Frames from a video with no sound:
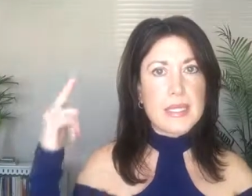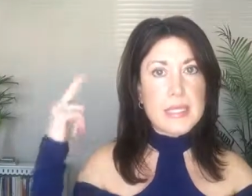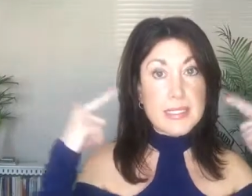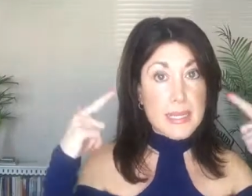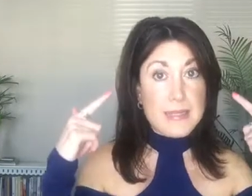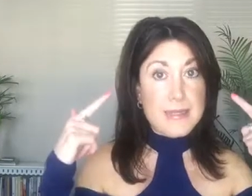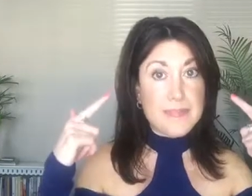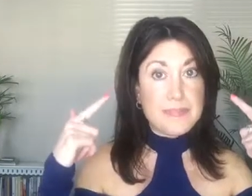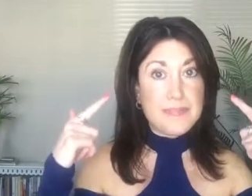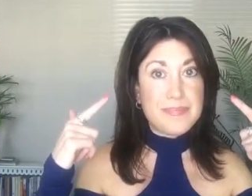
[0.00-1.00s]
is us.
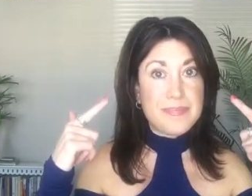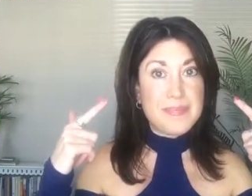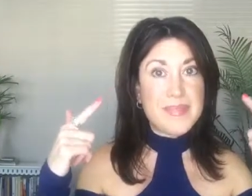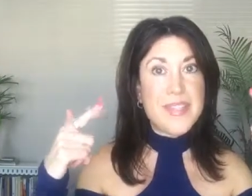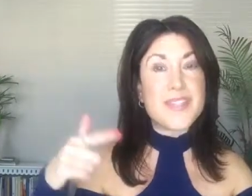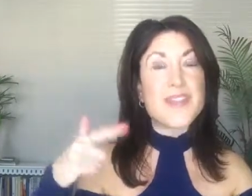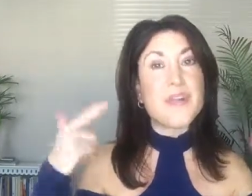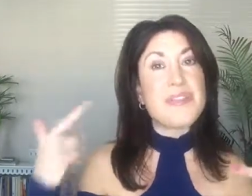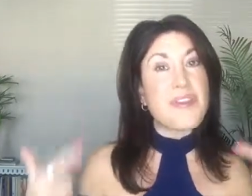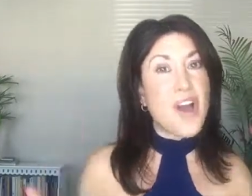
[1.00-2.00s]
It's our
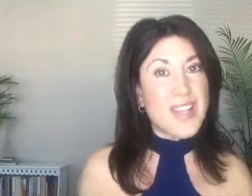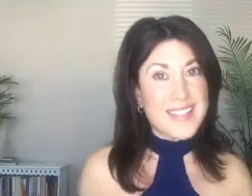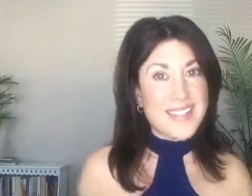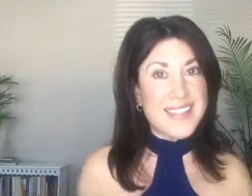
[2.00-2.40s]
thoughts,